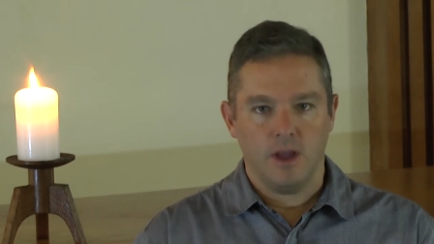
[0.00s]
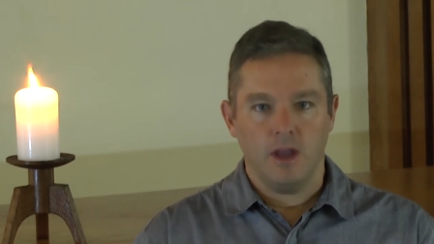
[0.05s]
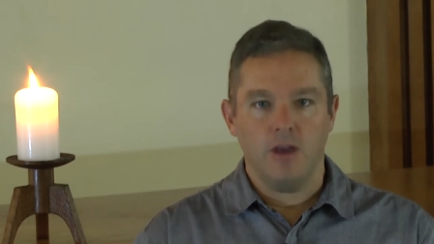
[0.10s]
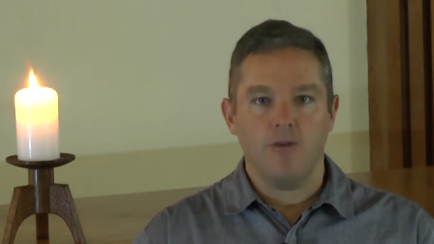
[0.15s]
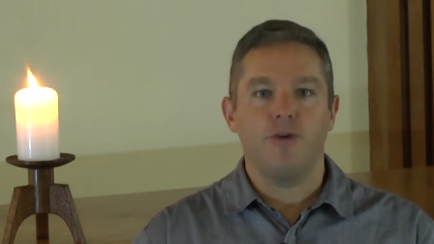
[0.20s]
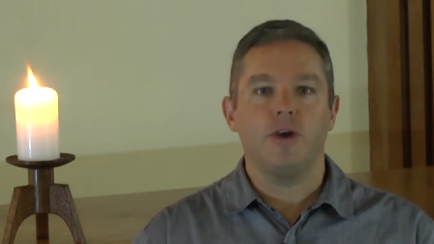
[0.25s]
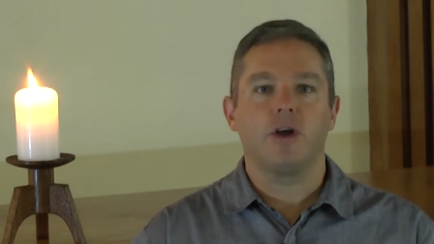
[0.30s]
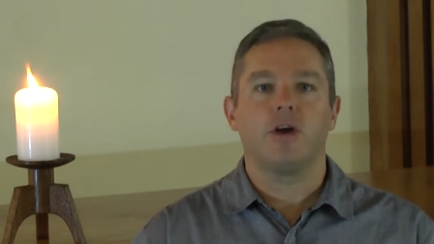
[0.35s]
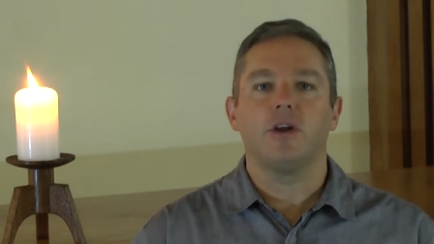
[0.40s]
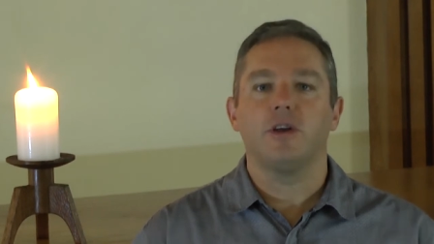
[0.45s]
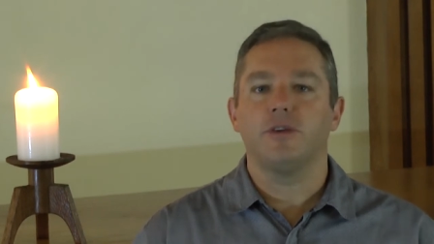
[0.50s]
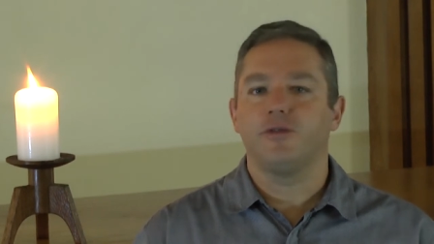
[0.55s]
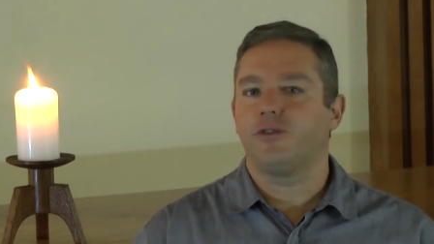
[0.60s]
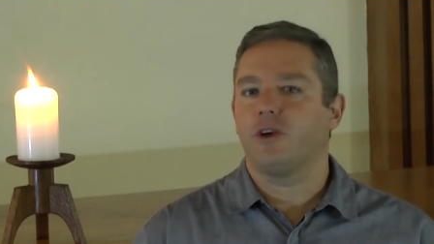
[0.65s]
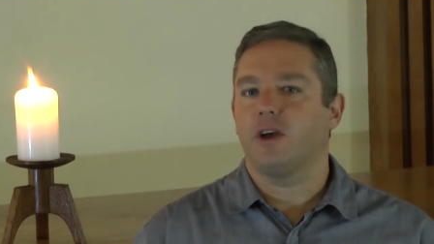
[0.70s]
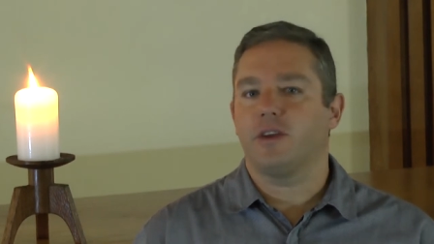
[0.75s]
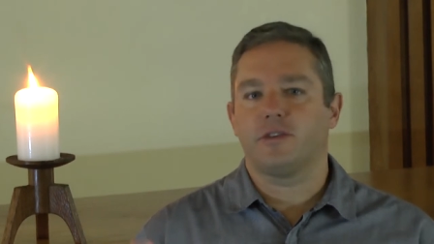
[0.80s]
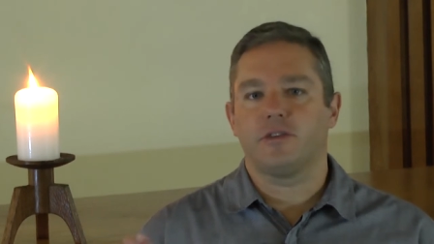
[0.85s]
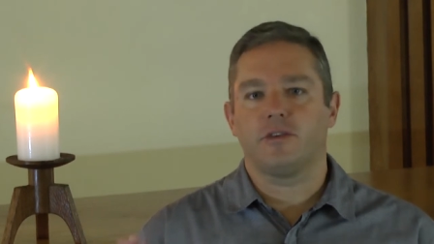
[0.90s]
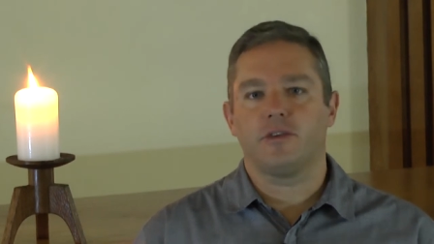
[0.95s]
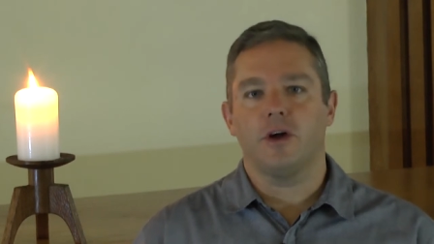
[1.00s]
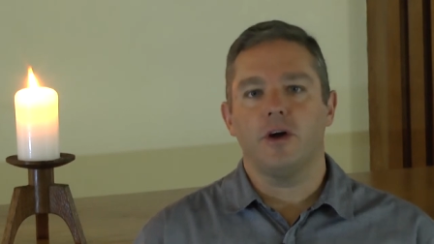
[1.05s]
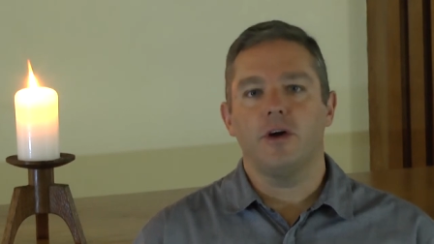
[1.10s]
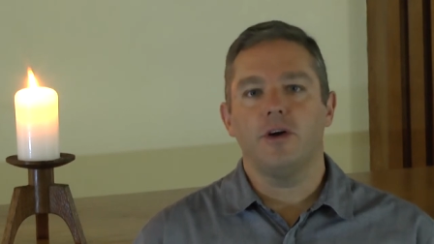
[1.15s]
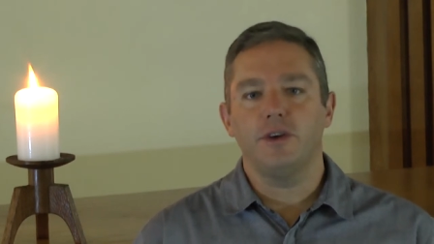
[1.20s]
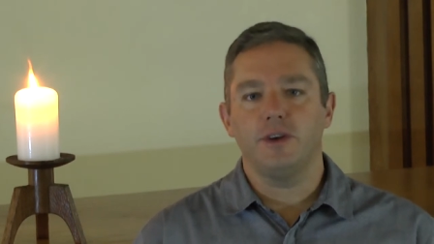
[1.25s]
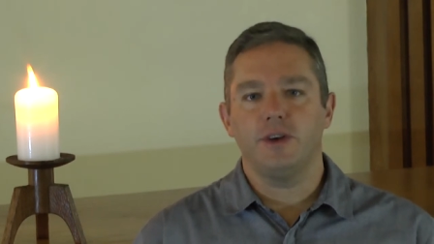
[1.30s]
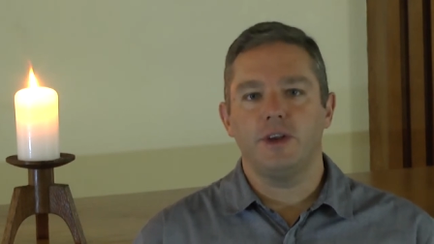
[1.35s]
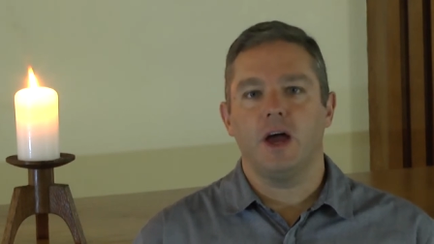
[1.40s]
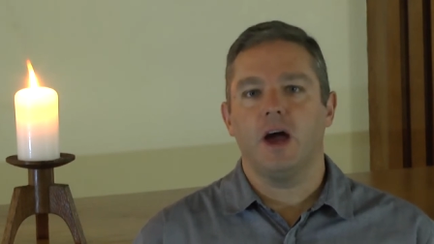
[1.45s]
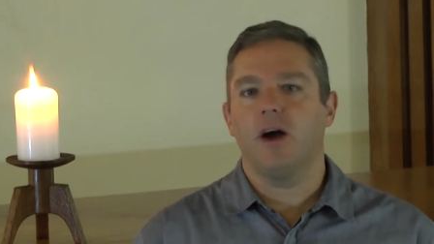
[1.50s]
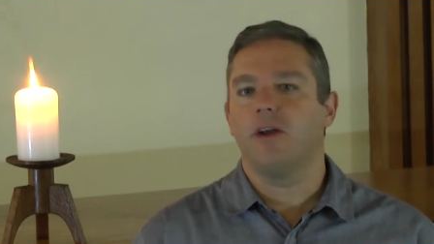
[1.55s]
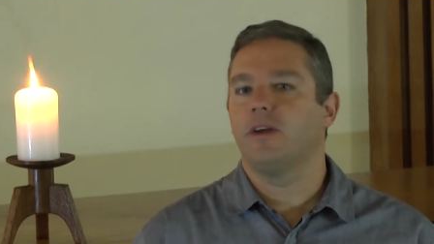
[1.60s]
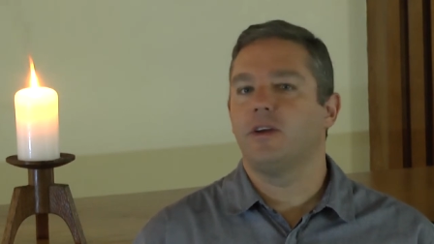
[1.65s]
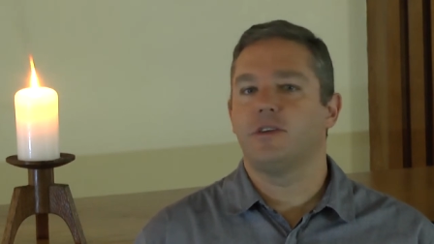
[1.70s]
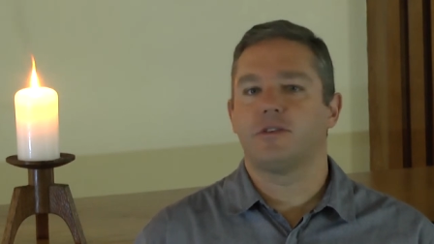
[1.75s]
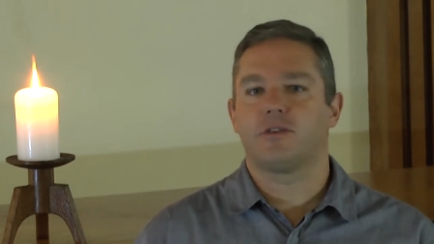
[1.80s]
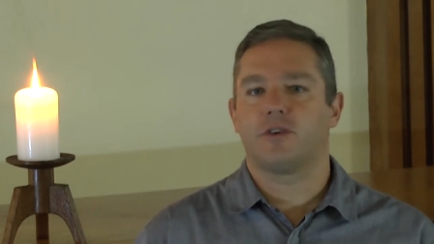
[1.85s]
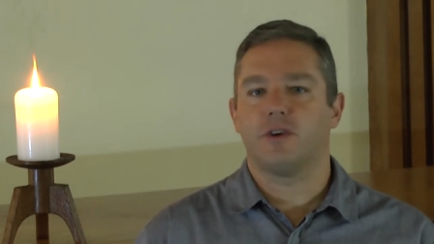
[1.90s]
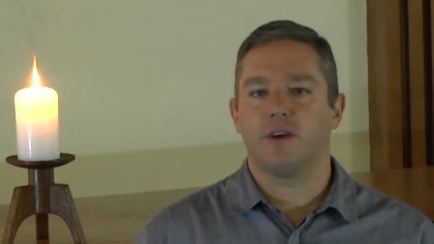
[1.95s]
If he could have just toned down
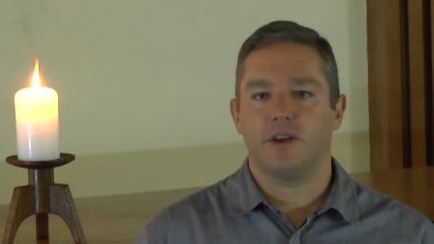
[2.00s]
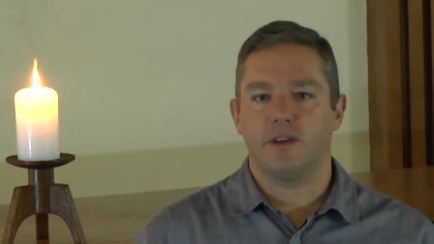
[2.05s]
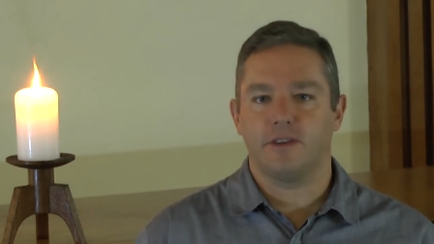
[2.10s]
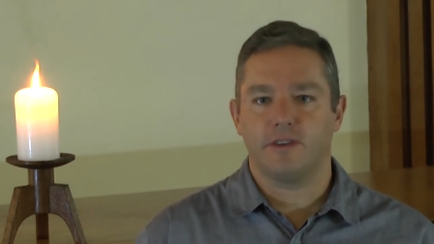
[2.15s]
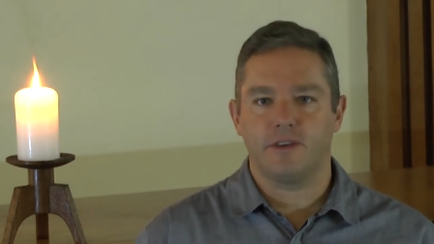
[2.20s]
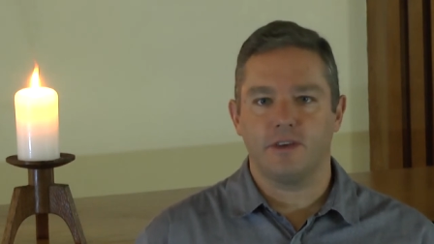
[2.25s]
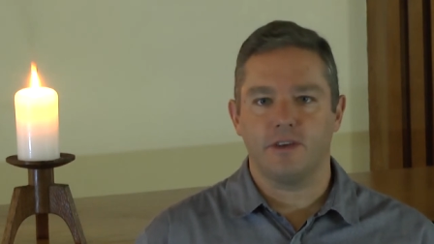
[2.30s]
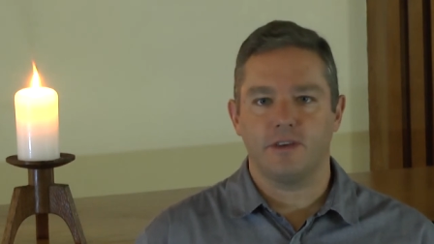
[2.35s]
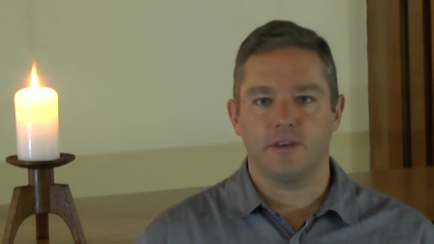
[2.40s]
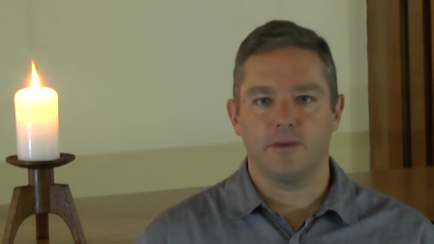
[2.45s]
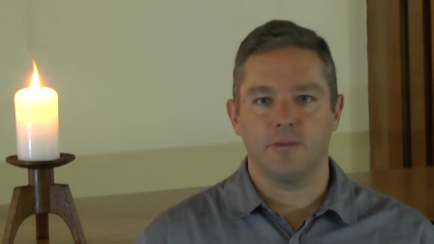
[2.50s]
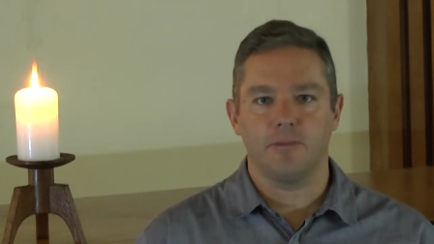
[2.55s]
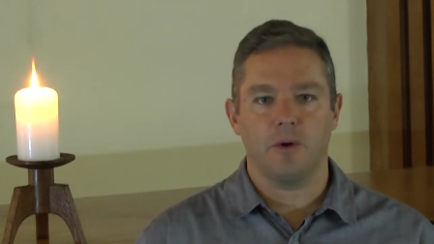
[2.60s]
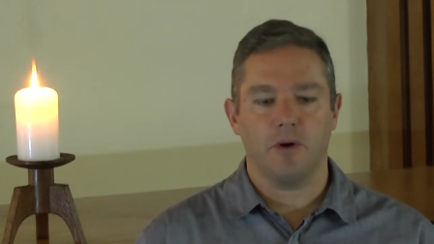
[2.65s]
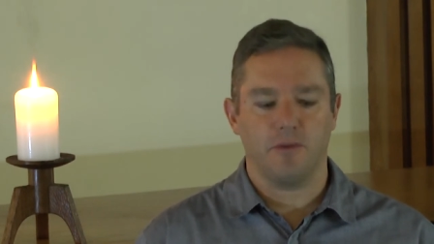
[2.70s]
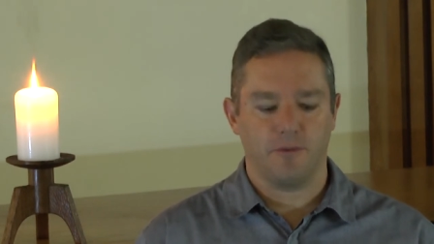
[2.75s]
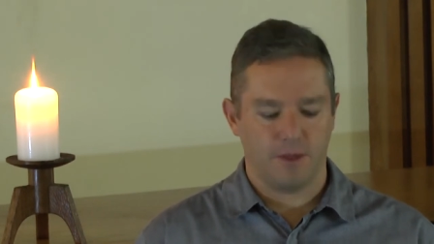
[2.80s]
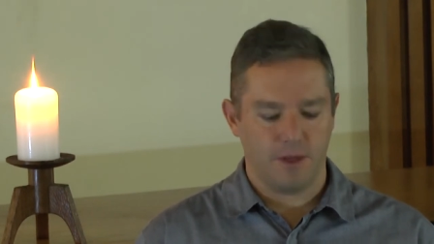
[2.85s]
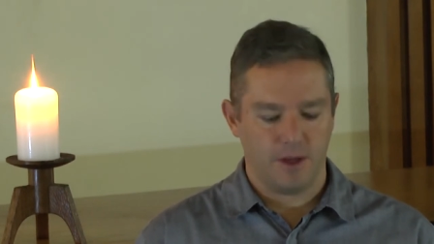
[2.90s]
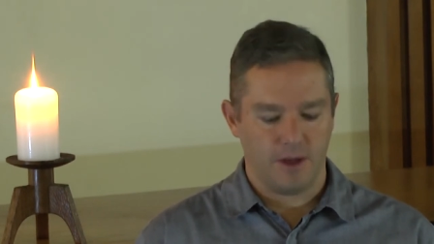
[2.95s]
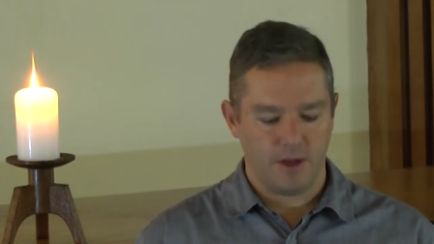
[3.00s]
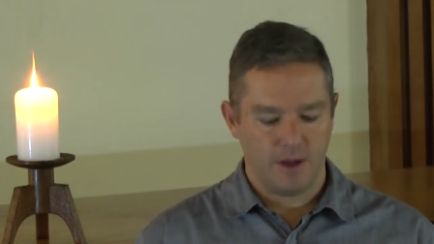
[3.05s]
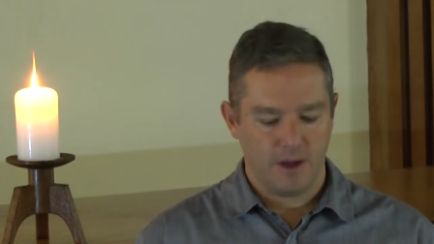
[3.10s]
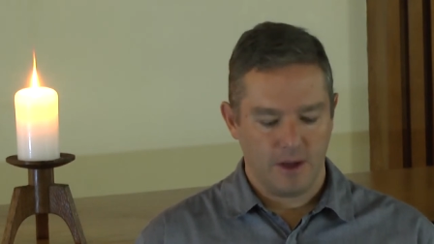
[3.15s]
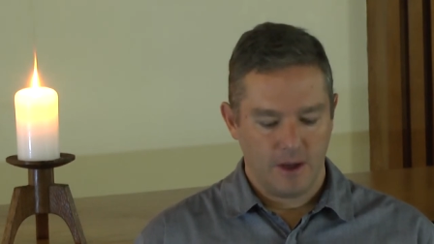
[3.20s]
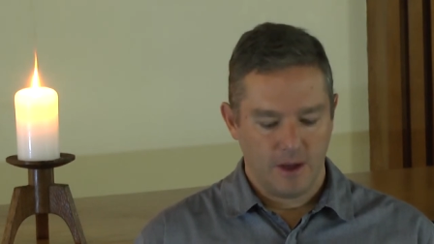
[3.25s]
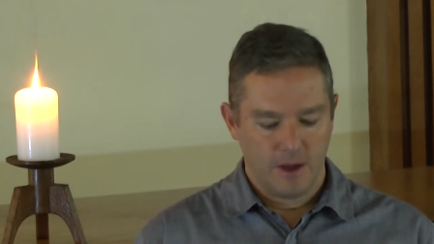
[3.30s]
his criticism of the